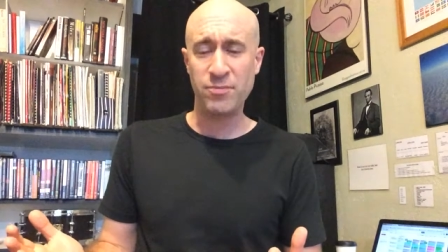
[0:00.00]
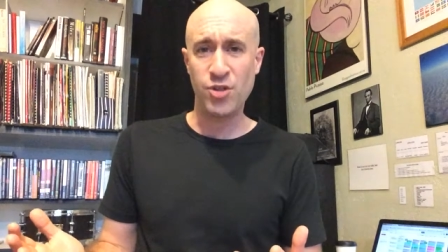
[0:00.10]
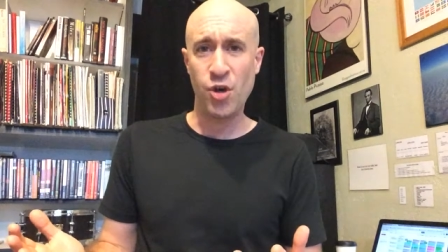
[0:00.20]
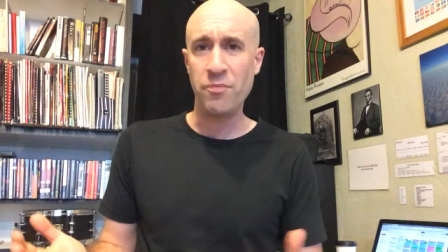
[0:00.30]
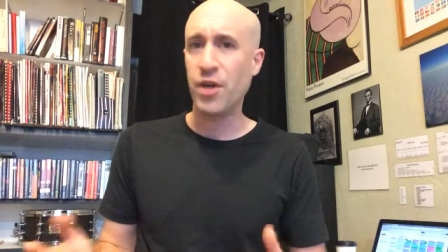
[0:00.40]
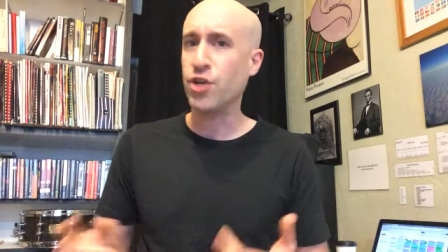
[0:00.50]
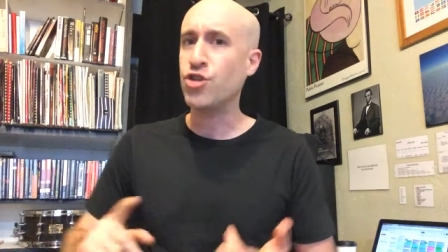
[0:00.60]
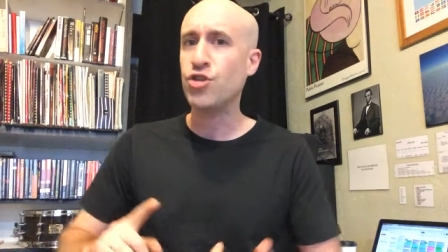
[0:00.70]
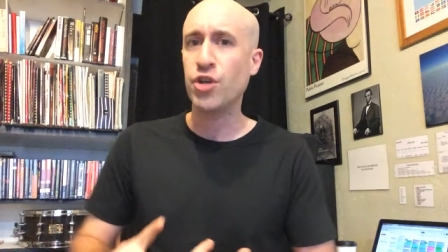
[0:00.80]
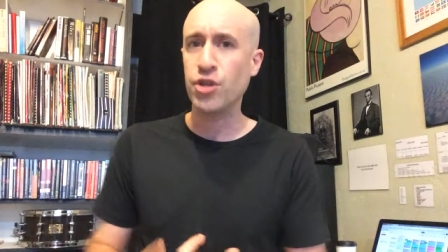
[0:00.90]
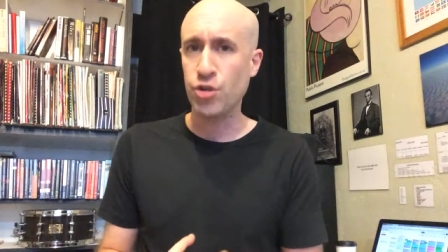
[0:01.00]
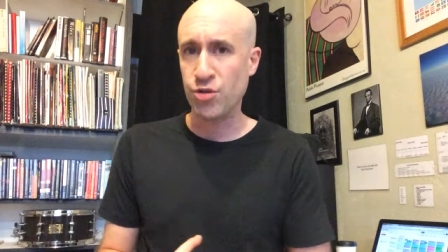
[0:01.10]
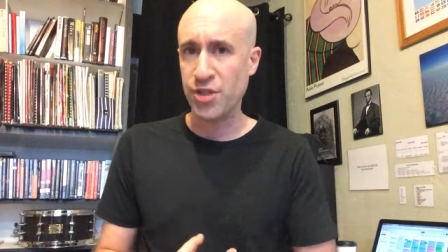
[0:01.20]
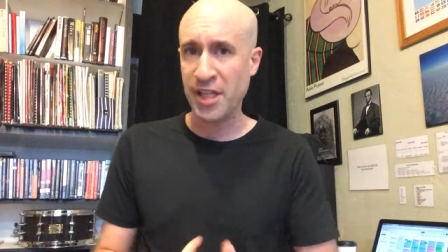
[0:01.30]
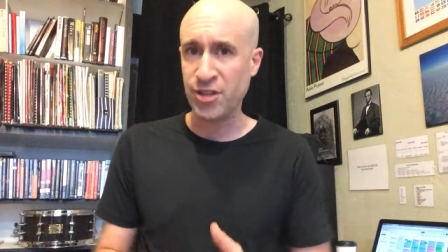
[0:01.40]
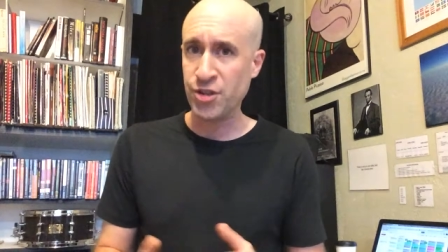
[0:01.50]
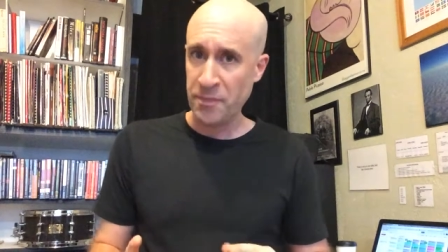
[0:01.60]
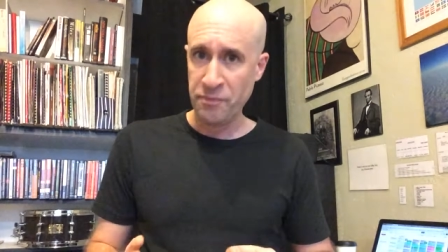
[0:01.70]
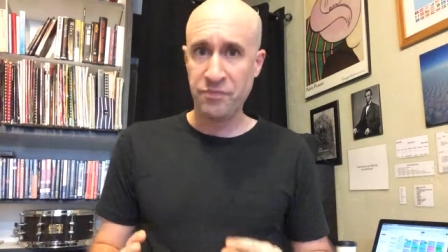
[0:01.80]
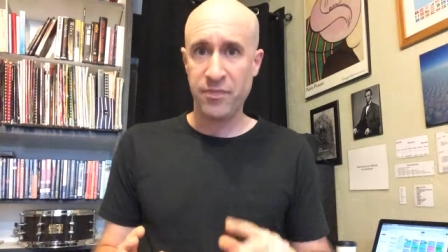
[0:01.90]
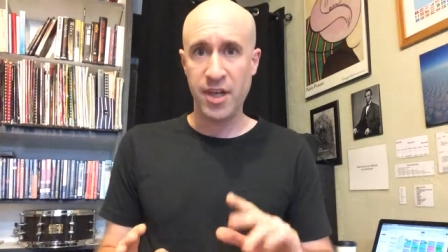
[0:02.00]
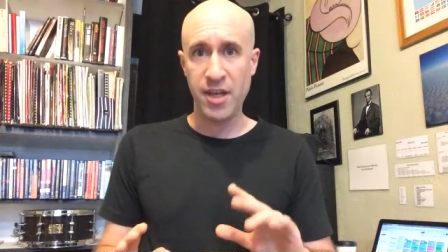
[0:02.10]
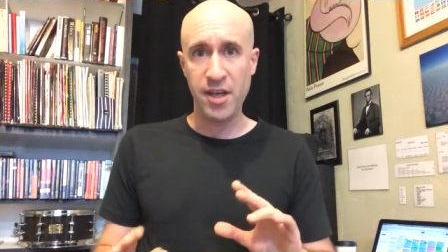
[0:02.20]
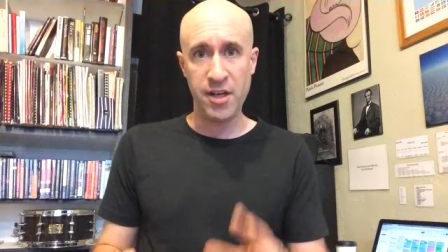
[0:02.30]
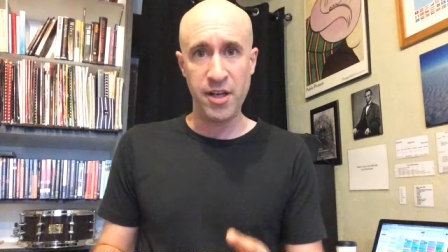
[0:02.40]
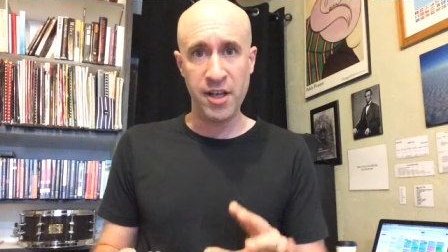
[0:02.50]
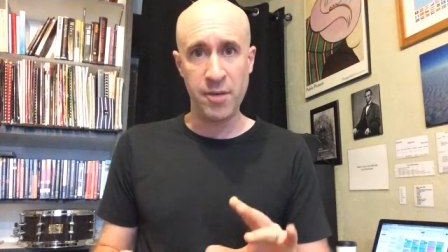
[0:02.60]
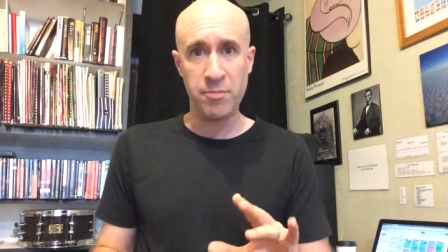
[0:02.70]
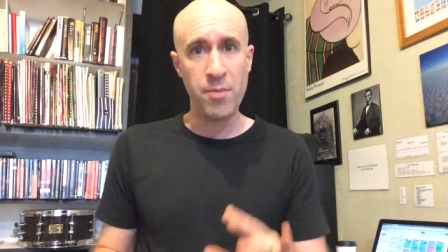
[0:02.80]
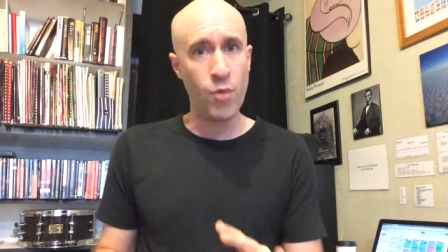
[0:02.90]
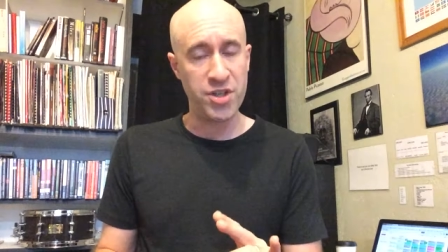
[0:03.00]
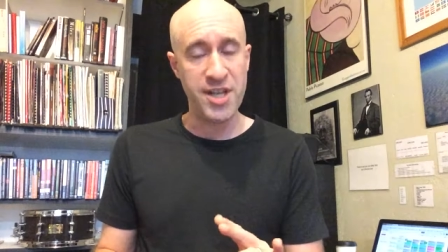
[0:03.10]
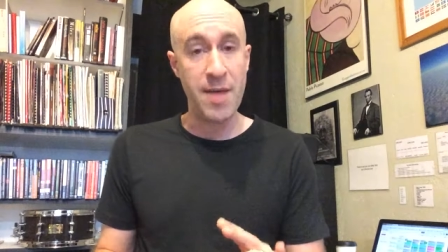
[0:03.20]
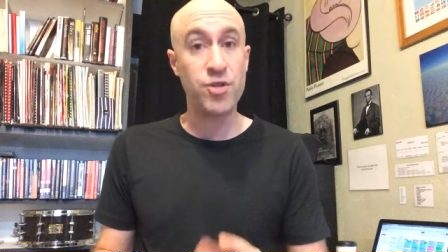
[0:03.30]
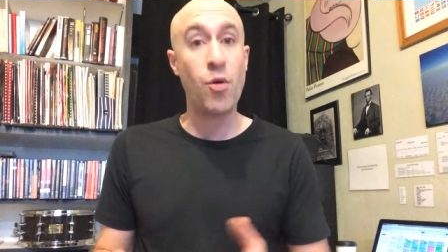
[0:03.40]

So let's just look at those things in, in a bit more depth.